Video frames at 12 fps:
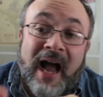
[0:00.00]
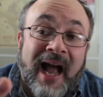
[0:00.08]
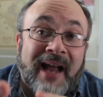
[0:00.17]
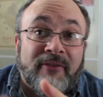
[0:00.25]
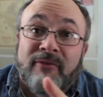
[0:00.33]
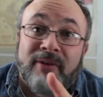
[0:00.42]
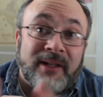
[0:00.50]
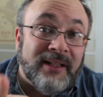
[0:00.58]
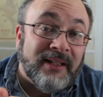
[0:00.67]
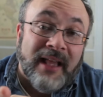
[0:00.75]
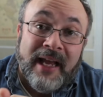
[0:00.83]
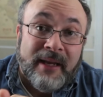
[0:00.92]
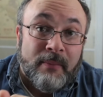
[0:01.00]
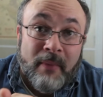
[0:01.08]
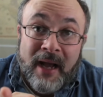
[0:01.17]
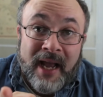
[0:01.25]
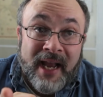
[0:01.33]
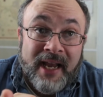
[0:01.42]
I really like
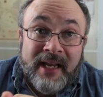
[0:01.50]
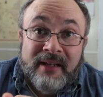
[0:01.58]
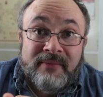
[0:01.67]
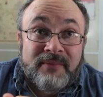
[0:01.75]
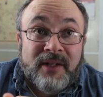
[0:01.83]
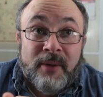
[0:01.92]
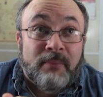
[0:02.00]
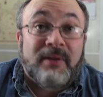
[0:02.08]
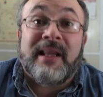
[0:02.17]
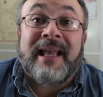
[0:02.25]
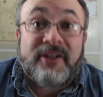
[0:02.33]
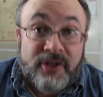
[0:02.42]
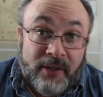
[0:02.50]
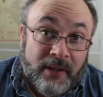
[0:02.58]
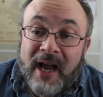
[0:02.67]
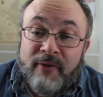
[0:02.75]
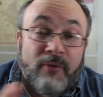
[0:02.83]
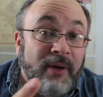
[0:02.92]
my complexion.
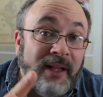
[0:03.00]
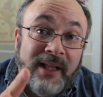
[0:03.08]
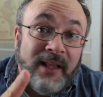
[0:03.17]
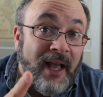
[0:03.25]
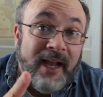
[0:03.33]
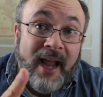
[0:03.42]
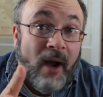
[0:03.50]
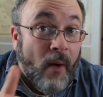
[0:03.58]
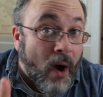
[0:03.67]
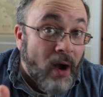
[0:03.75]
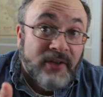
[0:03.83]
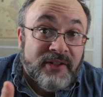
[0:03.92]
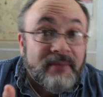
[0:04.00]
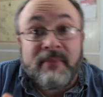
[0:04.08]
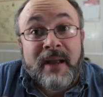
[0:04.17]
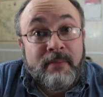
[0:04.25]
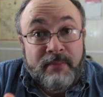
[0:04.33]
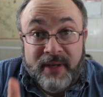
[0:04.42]
I really like how awesome
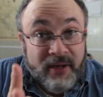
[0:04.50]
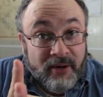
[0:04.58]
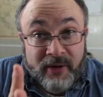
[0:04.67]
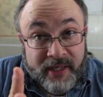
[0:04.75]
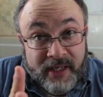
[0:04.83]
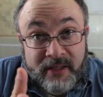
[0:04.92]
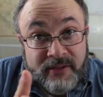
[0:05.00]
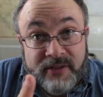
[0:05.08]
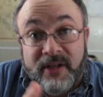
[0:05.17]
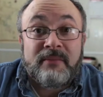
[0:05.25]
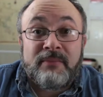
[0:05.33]
my beard is.